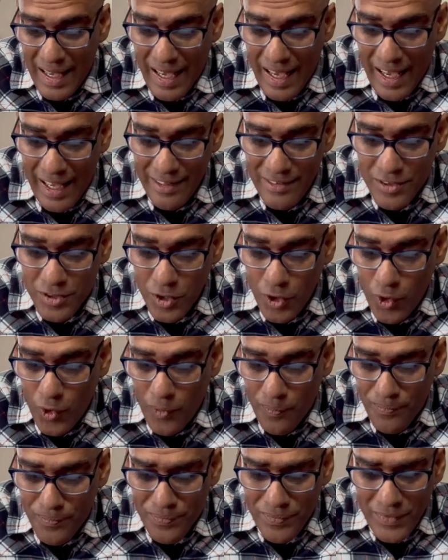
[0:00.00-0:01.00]
And
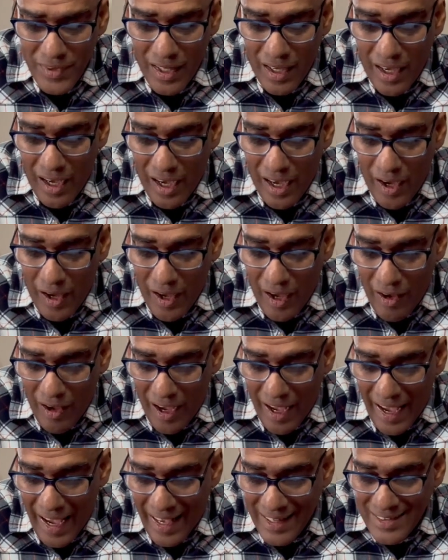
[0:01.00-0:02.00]
so,
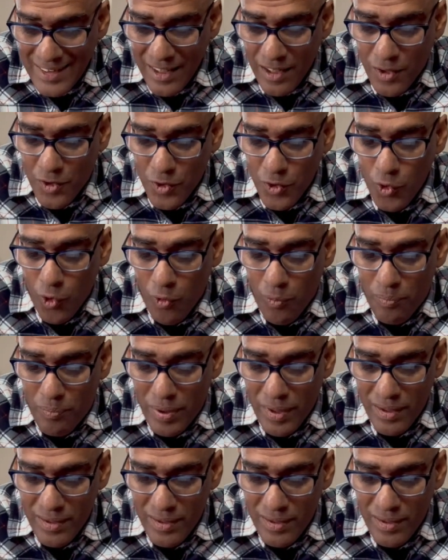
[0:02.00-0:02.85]
as a group,